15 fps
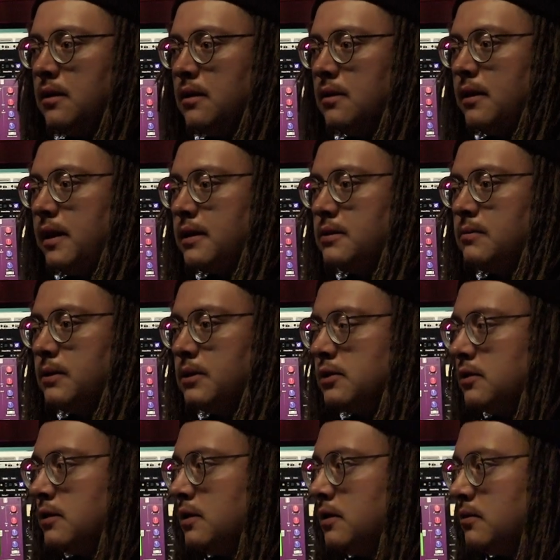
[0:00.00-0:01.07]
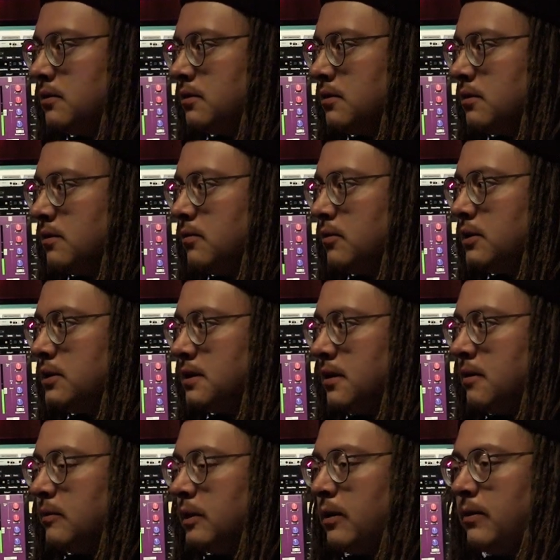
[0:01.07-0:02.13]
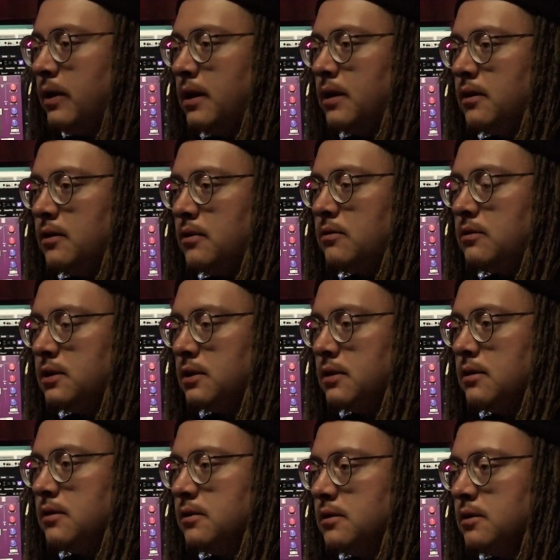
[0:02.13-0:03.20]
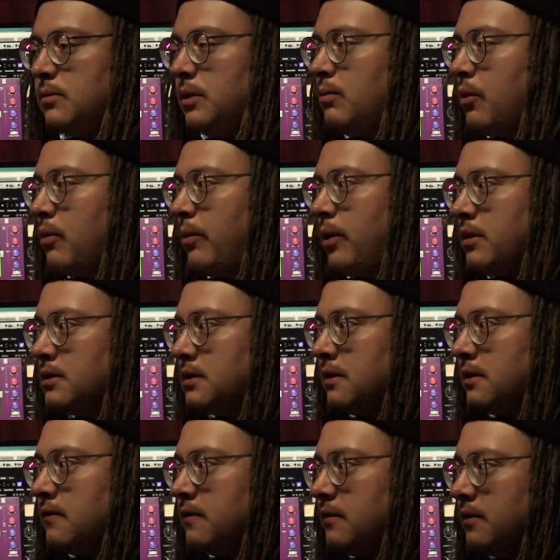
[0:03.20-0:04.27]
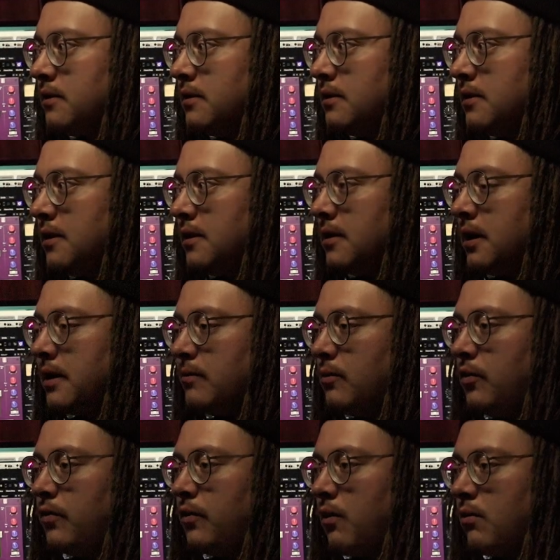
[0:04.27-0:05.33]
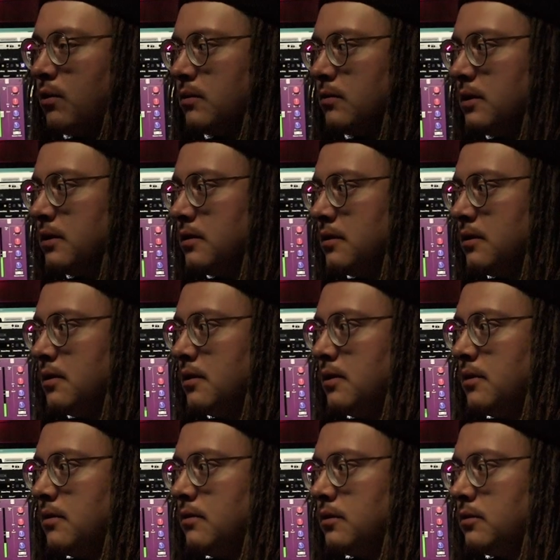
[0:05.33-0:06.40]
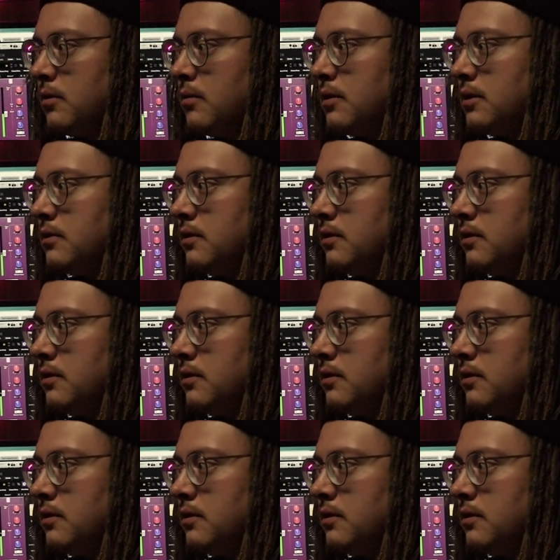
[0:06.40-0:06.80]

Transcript: like, especially the youth? What's something that we can do to be more positive and like move forward with what we're doing